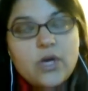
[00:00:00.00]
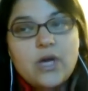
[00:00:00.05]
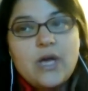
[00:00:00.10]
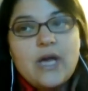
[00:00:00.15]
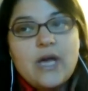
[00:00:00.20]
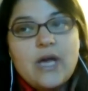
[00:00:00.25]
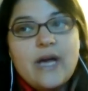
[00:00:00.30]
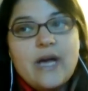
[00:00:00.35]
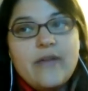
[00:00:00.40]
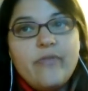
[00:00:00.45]

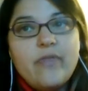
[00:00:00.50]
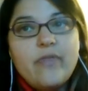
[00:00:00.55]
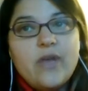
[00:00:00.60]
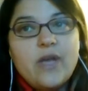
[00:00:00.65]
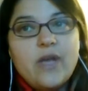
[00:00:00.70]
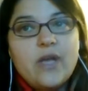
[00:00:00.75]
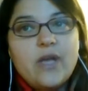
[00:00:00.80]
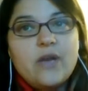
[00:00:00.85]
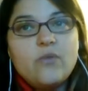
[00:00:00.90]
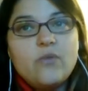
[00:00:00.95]
And
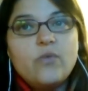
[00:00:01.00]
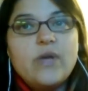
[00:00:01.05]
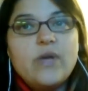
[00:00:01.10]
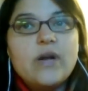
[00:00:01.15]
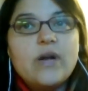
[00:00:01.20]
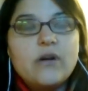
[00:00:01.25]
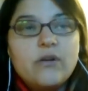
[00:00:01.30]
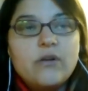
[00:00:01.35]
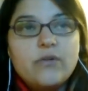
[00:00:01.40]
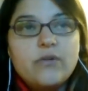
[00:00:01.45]
then we
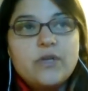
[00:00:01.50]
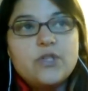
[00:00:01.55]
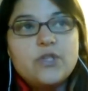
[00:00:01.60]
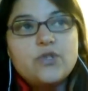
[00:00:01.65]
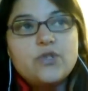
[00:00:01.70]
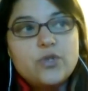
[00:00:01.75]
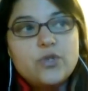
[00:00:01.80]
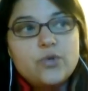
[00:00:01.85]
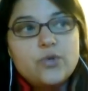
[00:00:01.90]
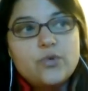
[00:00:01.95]
are going
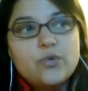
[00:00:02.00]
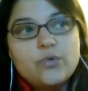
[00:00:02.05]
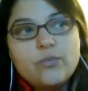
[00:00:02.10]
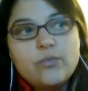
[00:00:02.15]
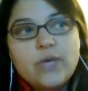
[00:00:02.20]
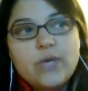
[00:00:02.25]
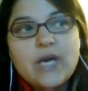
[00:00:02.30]
to do,